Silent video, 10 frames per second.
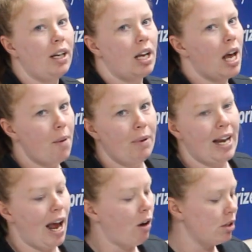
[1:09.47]
it up
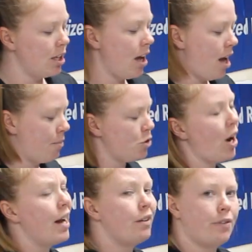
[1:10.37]
and out. Um,
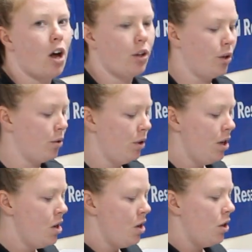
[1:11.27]
try to follow
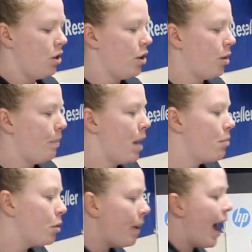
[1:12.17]
your
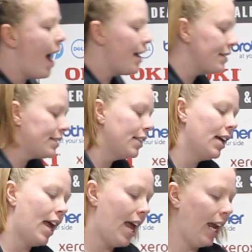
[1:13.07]
paper pass
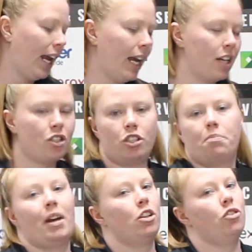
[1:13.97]
and
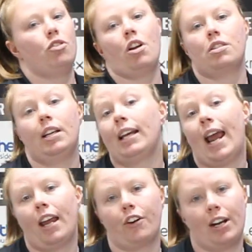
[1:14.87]
just make sure not to
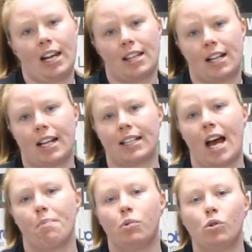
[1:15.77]
yank or anything like
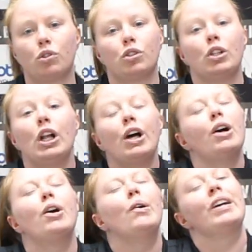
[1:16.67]
that. Pull
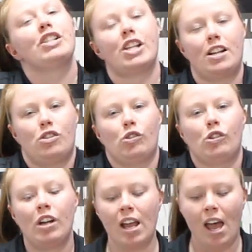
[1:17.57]
slow and
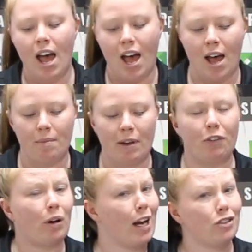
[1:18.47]
gentle. Um,
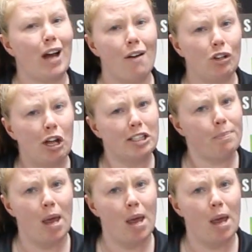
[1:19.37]
if you guys are having lots